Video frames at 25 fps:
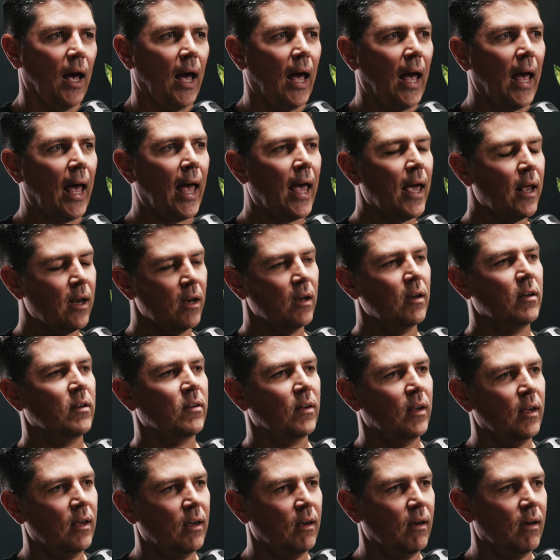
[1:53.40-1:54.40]
And
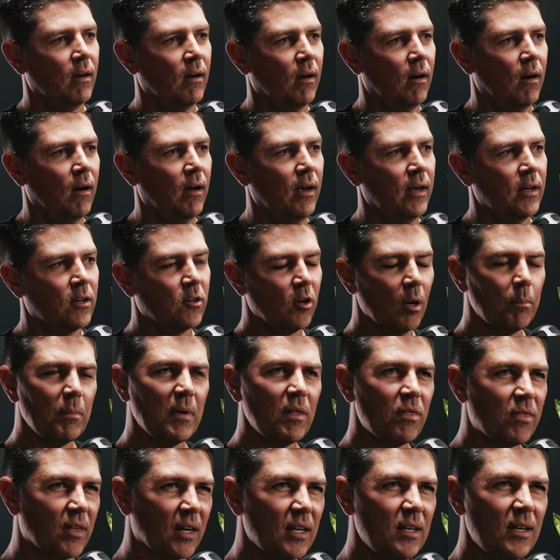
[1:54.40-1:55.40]
it got me
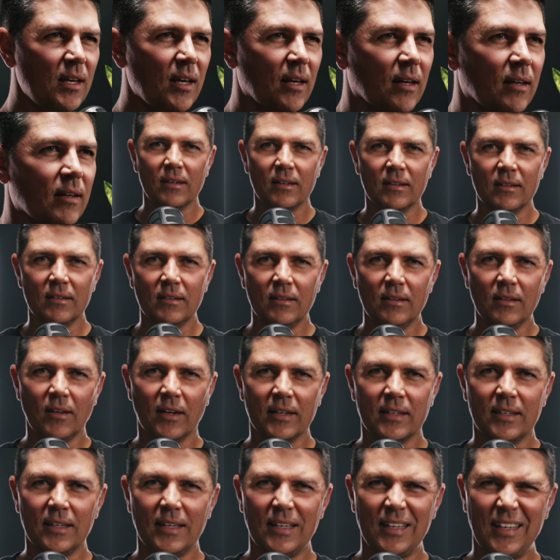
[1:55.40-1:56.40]
thinking,
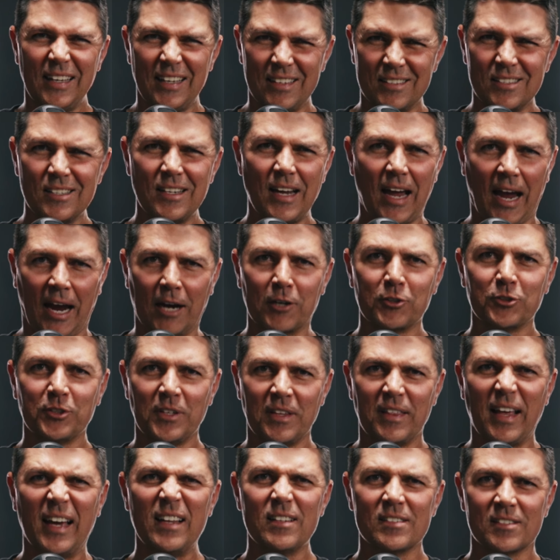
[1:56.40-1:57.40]
like, is it actually
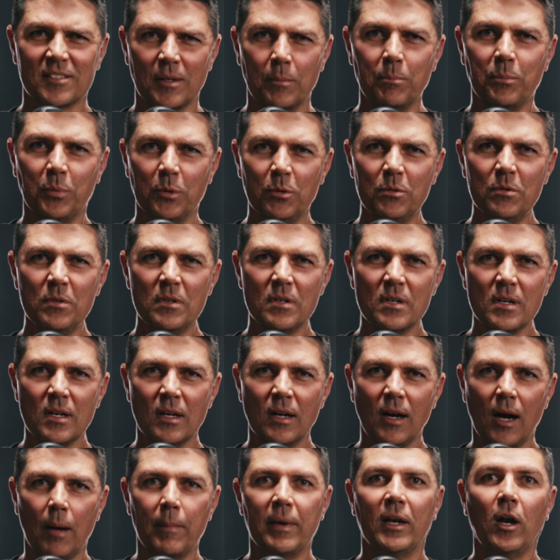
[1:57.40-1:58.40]
that simple?
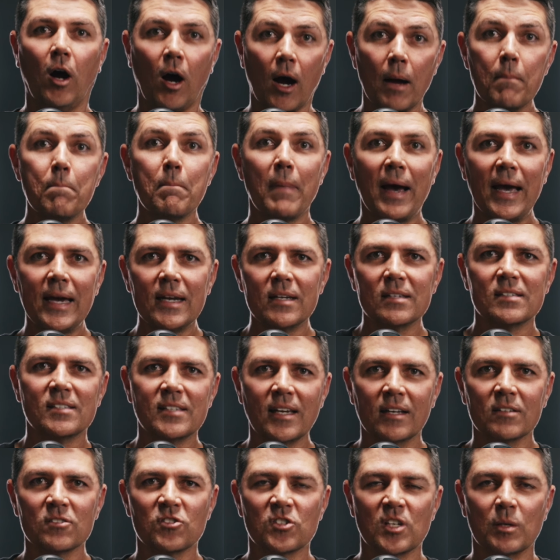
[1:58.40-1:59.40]
I mean, I made it
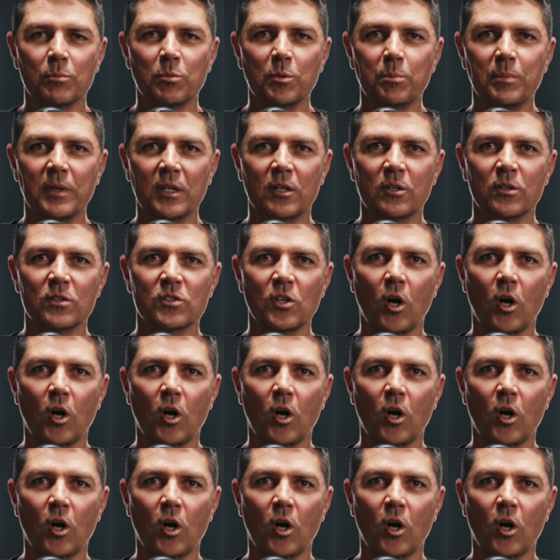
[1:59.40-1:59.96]
sound simple because